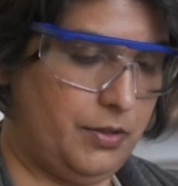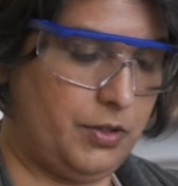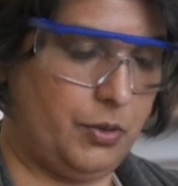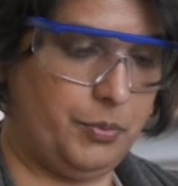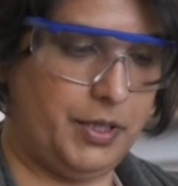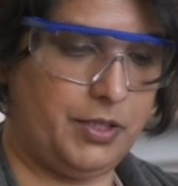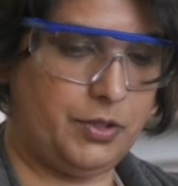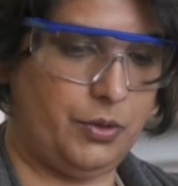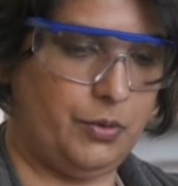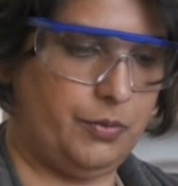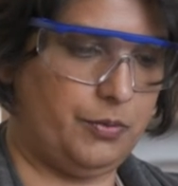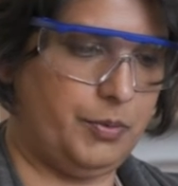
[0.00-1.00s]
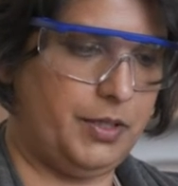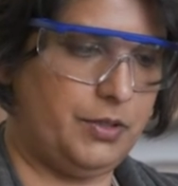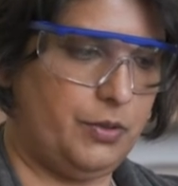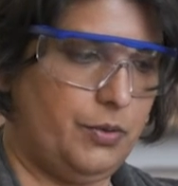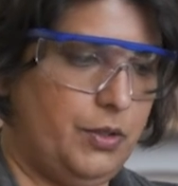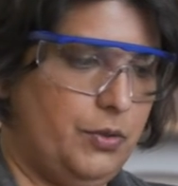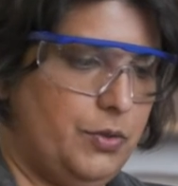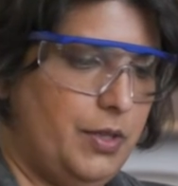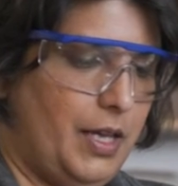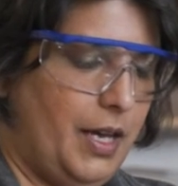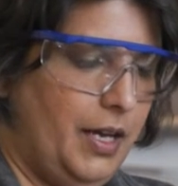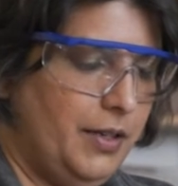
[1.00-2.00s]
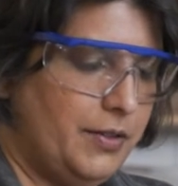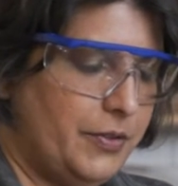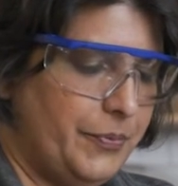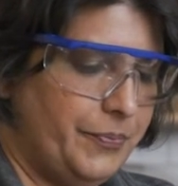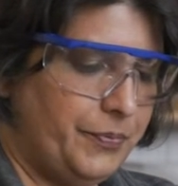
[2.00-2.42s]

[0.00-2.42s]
So please don't use that.